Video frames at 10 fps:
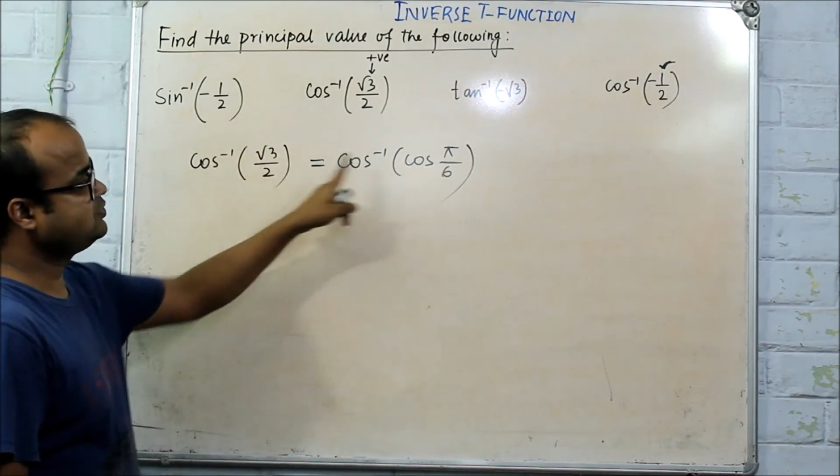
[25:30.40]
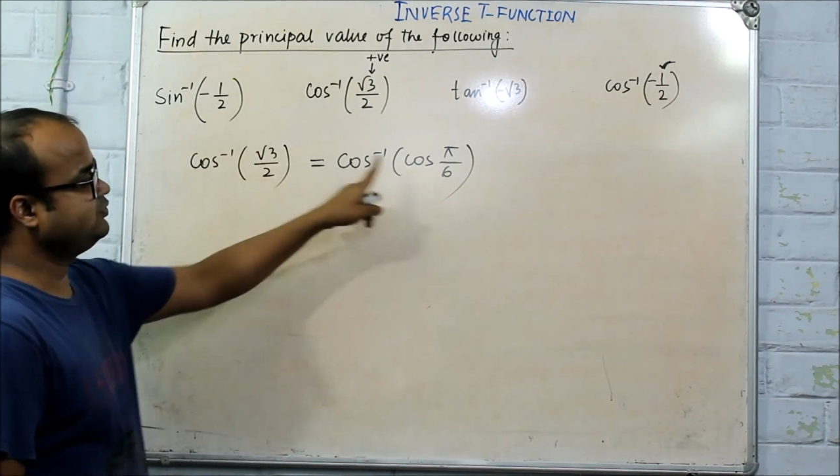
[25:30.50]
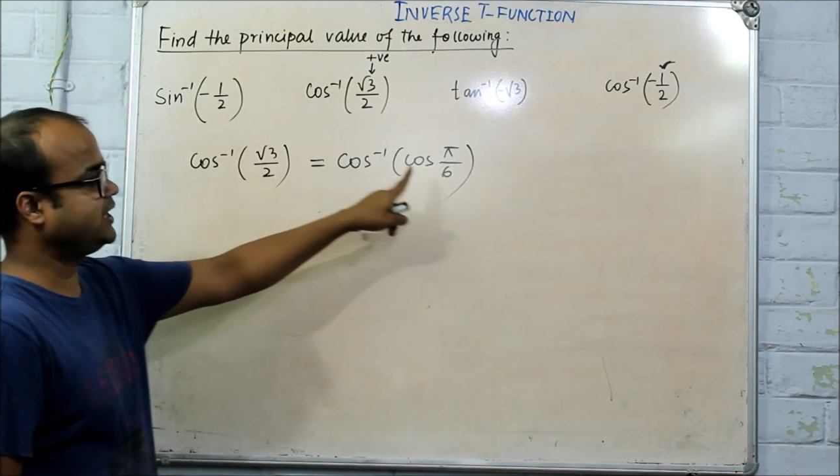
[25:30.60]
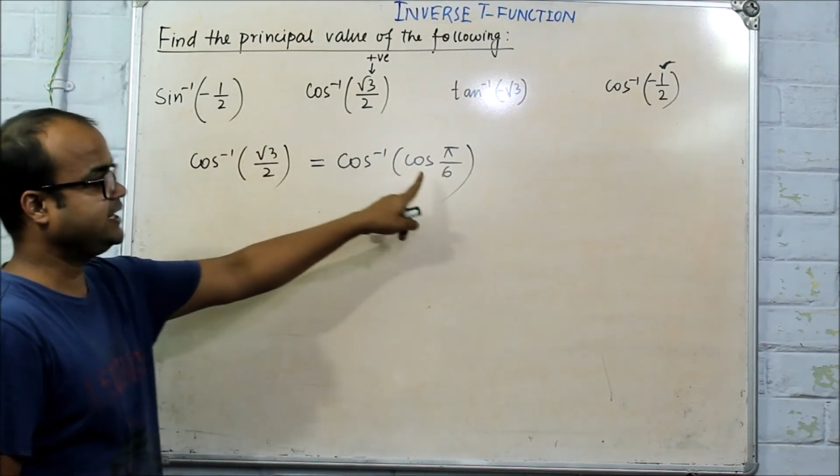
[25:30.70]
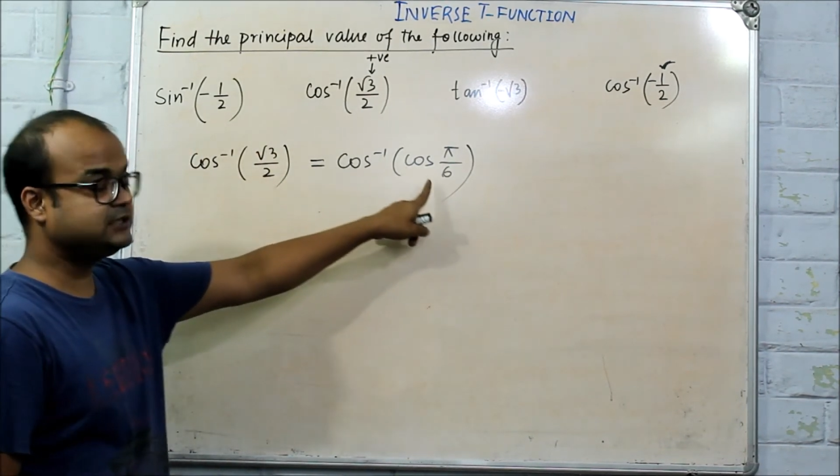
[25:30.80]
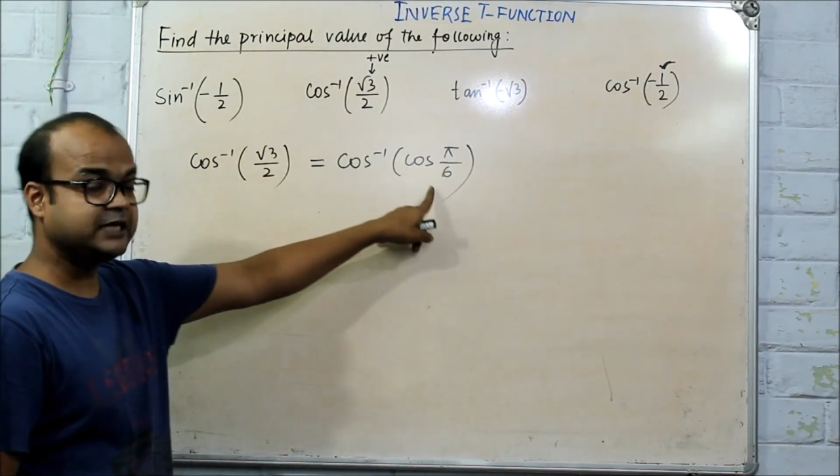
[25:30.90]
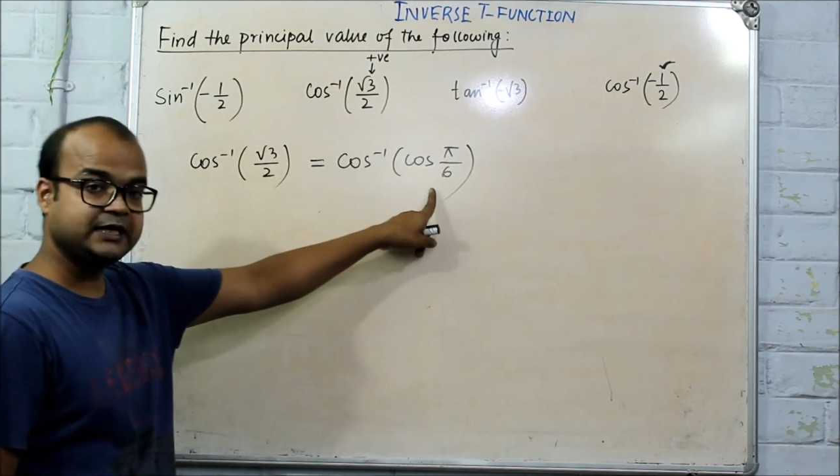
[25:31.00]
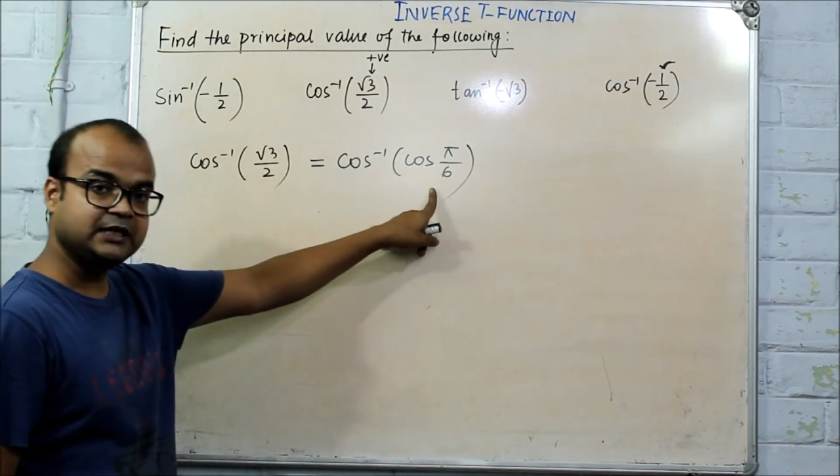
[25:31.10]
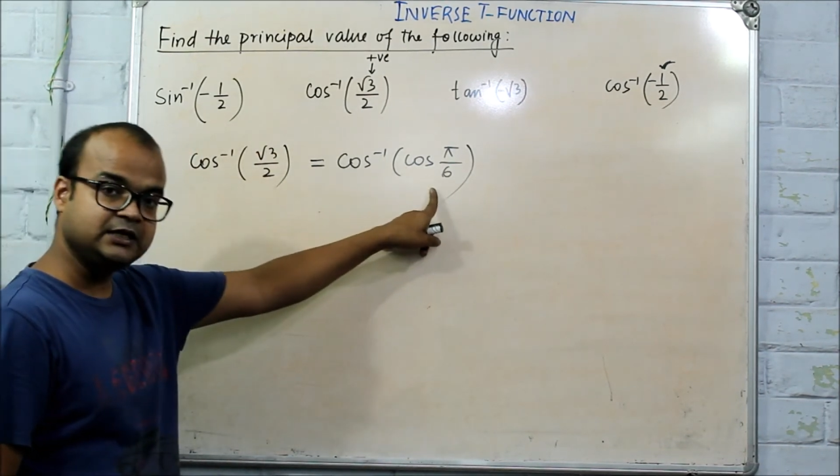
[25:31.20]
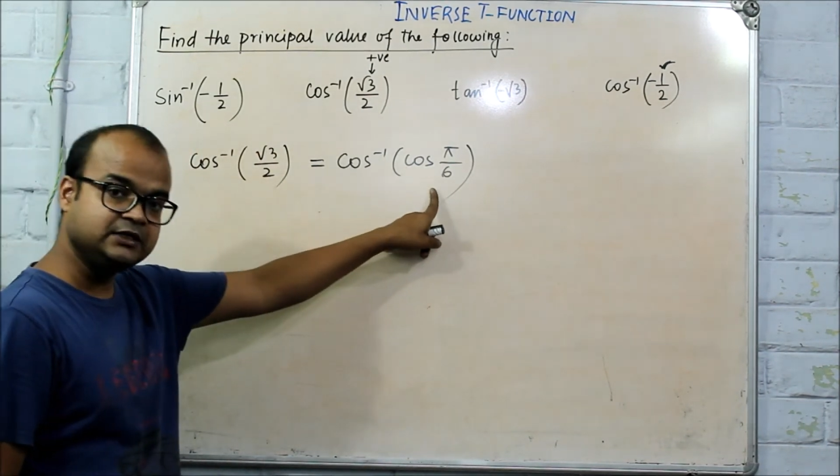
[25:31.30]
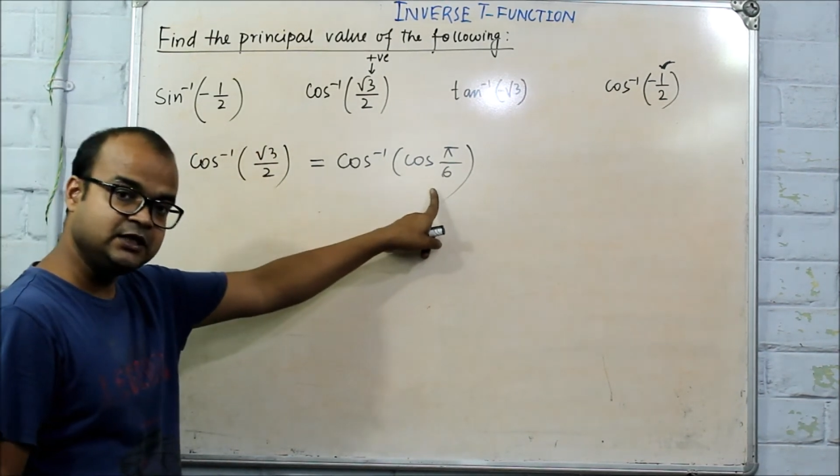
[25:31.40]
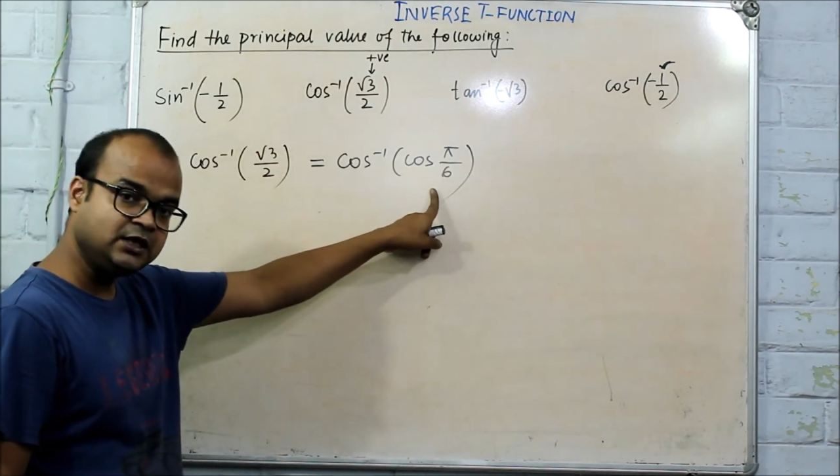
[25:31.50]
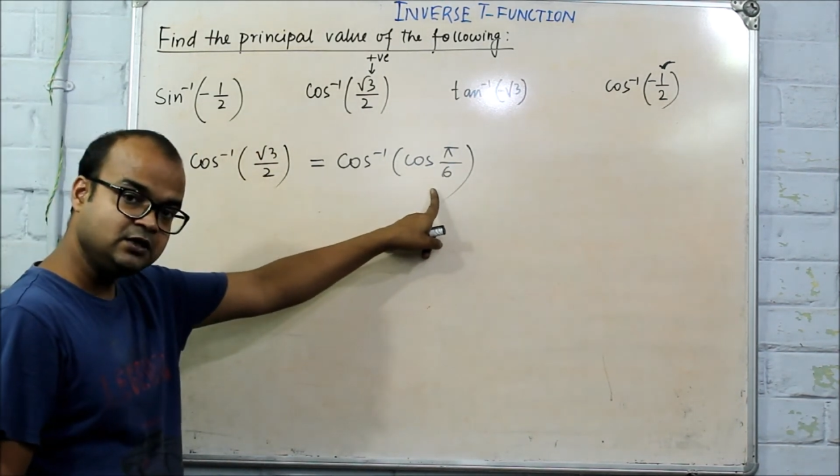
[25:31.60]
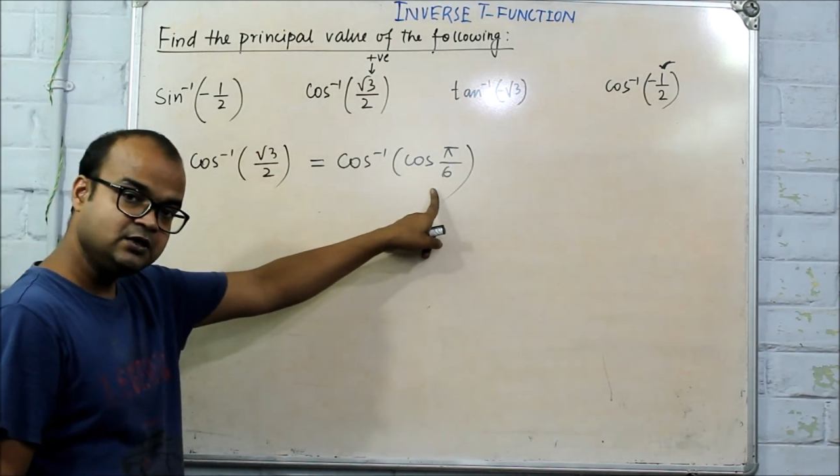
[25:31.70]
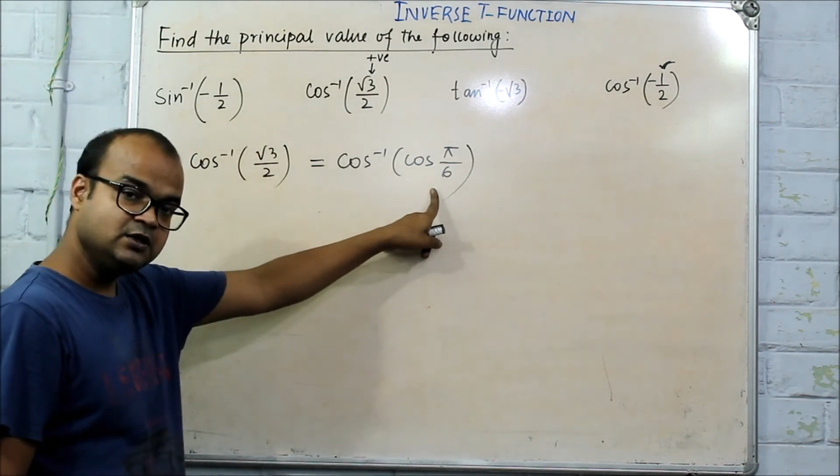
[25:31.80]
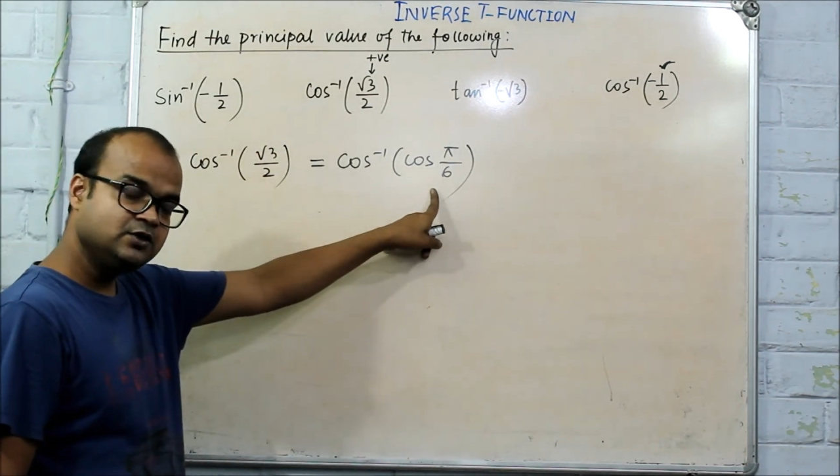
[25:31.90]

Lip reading: So, we write the angle in the